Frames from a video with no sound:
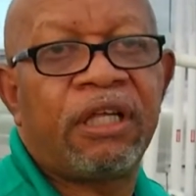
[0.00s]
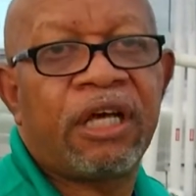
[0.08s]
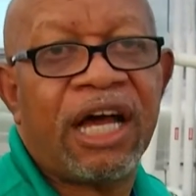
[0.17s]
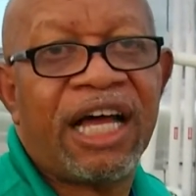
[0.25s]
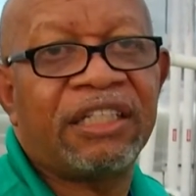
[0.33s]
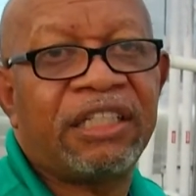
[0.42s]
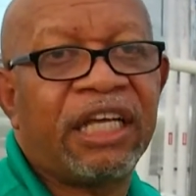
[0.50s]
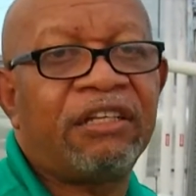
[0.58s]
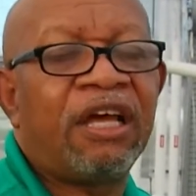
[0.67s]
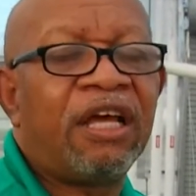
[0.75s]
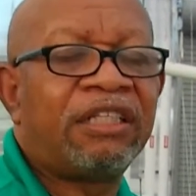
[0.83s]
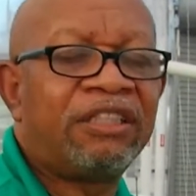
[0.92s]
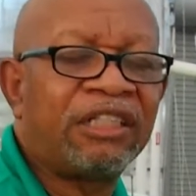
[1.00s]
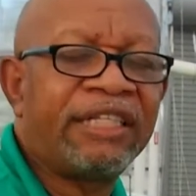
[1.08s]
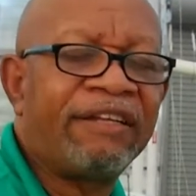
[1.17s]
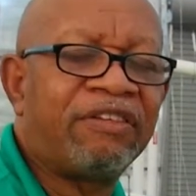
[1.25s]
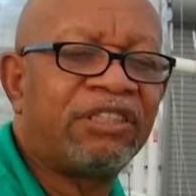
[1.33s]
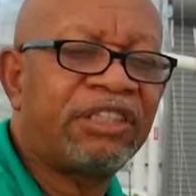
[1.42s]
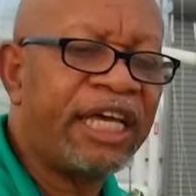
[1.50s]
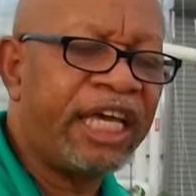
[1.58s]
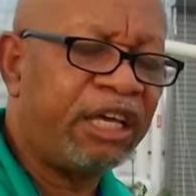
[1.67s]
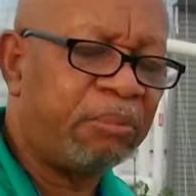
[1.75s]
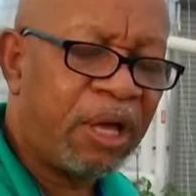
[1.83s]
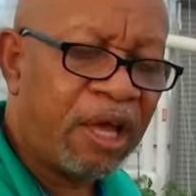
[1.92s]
content, doesn't have the same